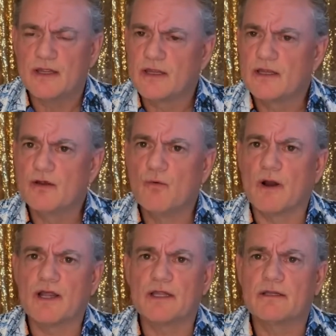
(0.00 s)
you
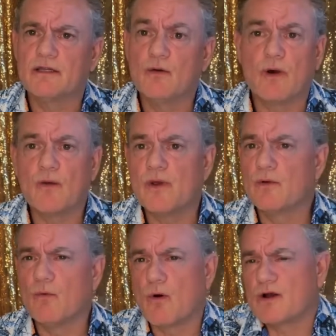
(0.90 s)
want to win
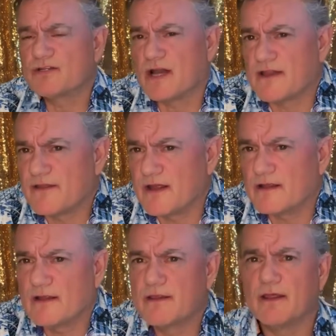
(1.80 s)
awards. And I think
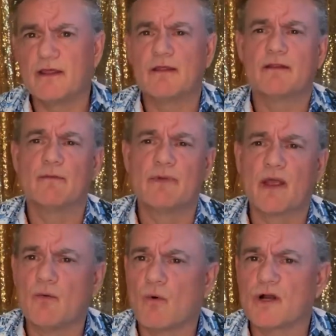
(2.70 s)
the big
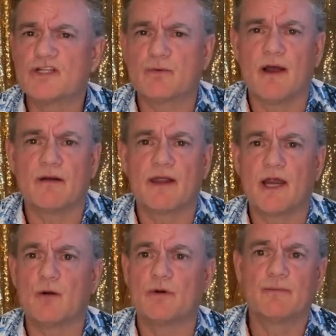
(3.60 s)
awards around
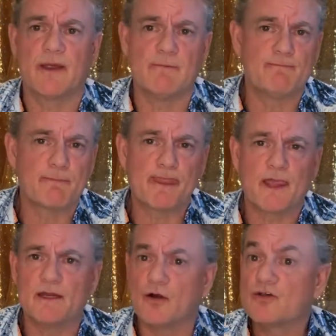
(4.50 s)
here would be,
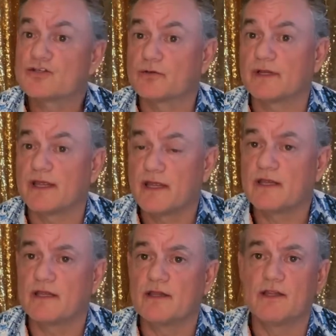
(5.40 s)

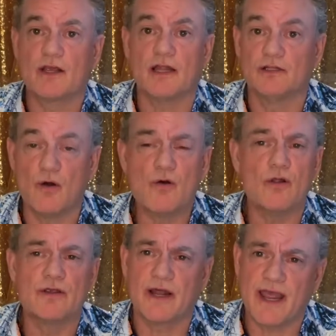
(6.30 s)
certainly you got local,
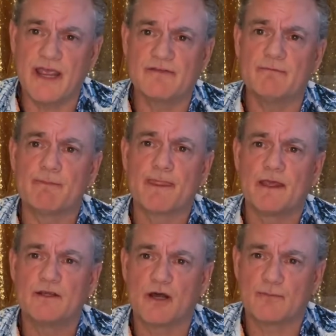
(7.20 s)
you got Haven,
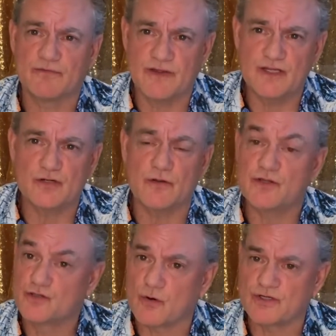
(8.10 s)
you got provincial, the
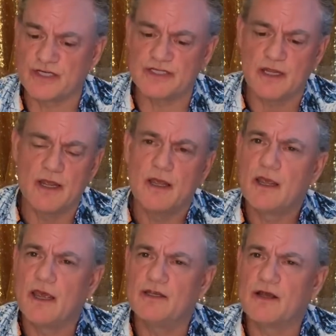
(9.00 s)
Georgies,
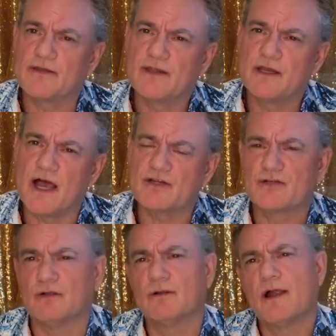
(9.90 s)
and you got the
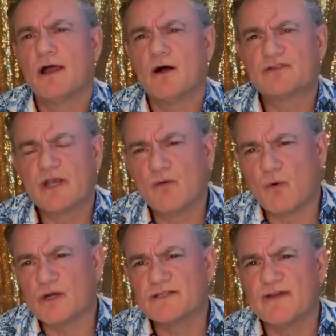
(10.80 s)
National Housing
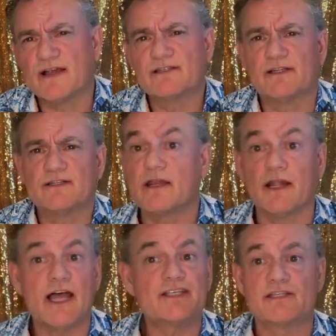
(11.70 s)
Awards of Excellence. And the
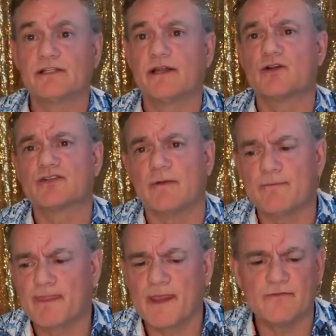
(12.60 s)
last is leadership.
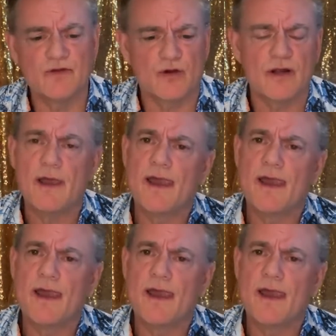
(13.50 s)
If you're